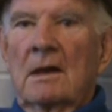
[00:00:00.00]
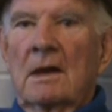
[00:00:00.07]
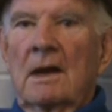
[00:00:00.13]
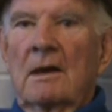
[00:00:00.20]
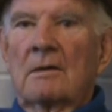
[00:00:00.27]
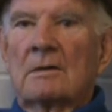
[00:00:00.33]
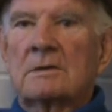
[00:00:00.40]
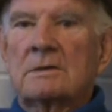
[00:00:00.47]

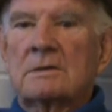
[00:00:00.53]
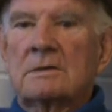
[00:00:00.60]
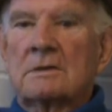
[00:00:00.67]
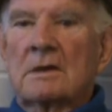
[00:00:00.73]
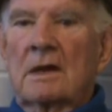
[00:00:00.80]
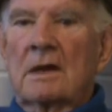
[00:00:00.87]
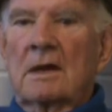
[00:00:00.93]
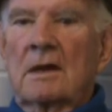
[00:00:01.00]
I was
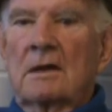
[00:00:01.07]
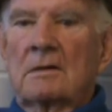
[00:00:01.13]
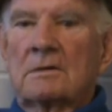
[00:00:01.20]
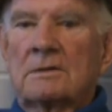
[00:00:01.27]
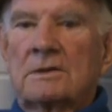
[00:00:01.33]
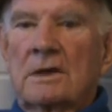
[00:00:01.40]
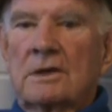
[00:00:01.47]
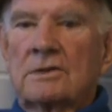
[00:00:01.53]

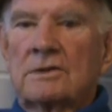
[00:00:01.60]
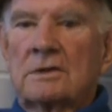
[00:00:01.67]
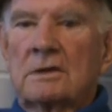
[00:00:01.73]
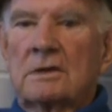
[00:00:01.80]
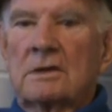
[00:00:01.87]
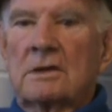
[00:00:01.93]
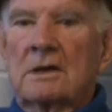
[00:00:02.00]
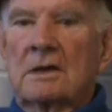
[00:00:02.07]

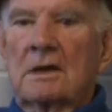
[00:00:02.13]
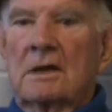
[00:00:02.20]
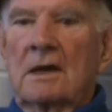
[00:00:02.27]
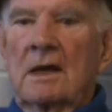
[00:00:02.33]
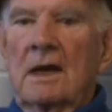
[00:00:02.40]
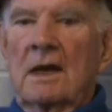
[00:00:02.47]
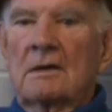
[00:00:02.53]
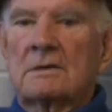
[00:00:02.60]
stationed
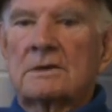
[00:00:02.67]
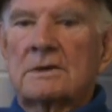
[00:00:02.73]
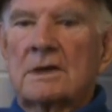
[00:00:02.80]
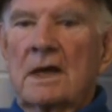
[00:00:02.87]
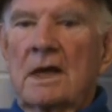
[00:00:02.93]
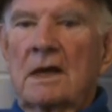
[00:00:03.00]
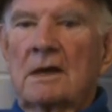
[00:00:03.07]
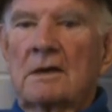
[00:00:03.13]

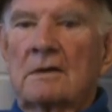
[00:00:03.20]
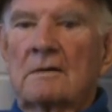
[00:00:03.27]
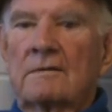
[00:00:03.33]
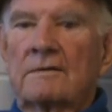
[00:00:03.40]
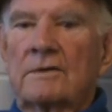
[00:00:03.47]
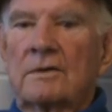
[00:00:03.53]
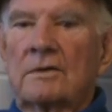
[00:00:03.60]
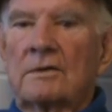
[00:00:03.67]
outside
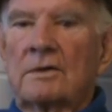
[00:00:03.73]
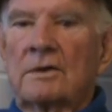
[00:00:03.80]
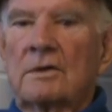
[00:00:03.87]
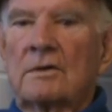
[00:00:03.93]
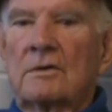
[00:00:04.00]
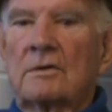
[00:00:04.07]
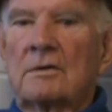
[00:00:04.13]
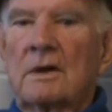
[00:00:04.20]
of
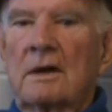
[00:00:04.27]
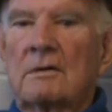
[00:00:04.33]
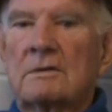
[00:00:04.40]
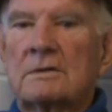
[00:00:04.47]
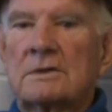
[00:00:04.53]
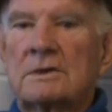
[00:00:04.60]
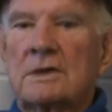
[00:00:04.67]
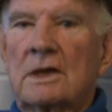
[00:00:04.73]
Tokyo. I
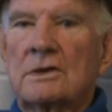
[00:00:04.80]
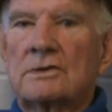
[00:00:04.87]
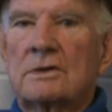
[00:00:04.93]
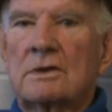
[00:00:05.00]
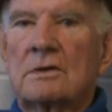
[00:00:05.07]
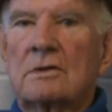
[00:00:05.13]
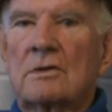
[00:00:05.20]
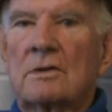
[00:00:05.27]
was
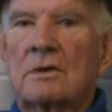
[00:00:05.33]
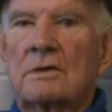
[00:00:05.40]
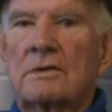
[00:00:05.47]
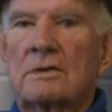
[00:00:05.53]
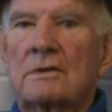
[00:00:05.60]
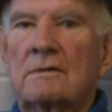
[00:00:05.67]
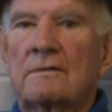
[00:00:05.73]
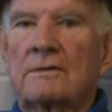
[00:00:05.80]
stationed
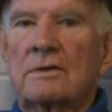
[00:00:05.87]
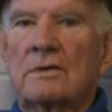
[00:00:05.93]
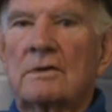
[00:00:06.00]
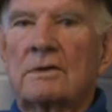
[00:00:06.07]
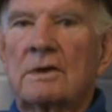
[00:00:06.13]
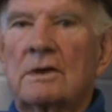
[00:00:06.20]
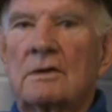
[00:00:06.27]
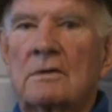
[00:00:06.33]
north of
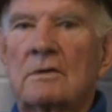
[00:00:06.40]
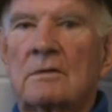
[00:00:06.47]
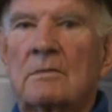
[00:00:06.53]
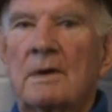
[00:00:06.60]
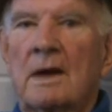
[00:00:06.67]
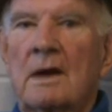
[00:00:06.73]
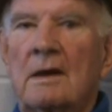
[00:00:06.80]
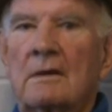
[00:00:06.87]
Tokyo,
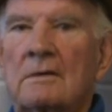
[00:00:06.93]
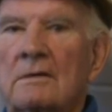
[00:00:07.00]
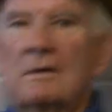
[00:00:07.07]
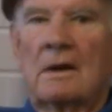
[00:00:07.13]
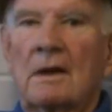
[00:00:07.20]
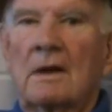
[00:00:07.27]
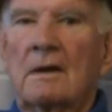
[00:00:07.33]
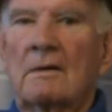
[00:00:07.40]
about
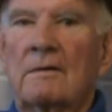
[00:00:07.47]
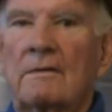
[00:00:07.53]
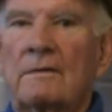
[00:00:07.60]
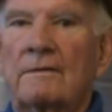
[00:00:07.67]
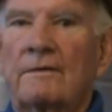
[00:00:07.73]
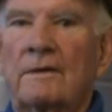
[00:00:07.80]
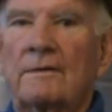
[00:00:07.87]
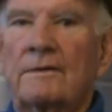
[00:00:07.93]

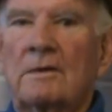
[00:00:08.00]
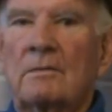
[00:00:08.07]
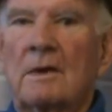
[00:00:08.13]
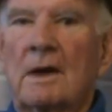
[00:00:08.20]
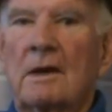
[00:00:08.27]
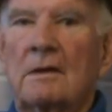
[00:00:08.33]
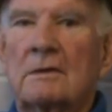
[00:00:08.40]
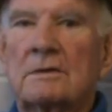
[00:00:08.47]
50
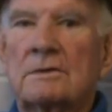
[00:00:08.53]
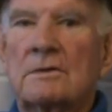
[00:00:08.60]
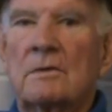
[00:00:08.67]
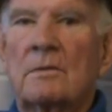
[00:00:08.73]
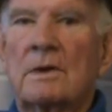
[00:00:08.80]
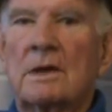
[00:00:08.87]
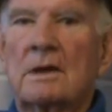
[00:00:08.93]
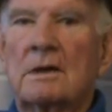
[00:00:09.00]
miles.
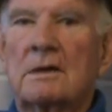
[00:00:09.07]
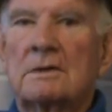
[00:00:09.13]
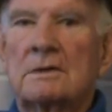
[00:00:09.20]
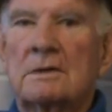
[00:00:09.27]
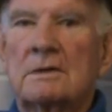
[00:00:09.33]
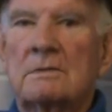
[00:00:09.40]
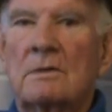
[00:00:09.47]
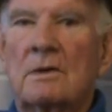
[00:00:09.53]
Omiya is
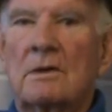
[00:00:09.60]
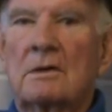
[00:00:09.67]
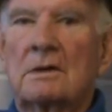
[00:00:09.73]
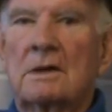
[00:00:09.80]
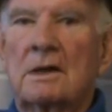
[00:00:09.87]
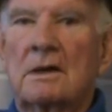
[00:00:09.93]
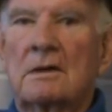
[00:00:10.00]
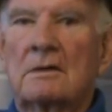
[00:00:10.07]
a small
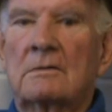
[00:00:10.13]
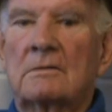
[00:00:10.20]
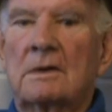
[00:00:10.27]
town.